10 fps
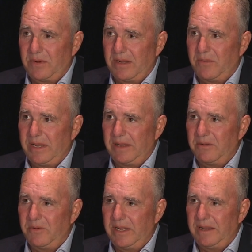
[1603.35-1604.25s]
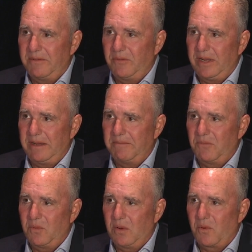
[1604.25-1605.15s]
We we we we
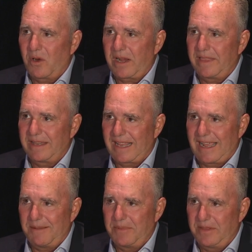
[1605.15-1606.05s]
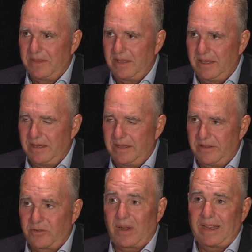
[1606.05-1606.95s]
we work in the lab in, in
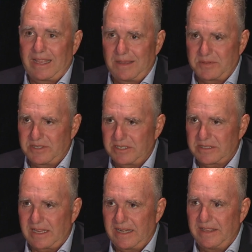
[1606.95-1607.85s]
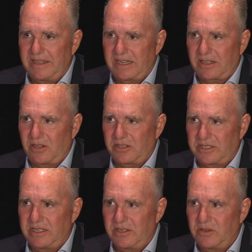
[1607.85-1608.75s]
the dry labs and just getting the
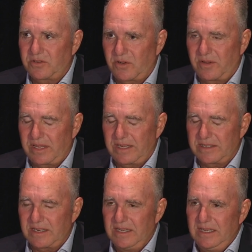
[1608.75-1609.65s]
technology to do certain things.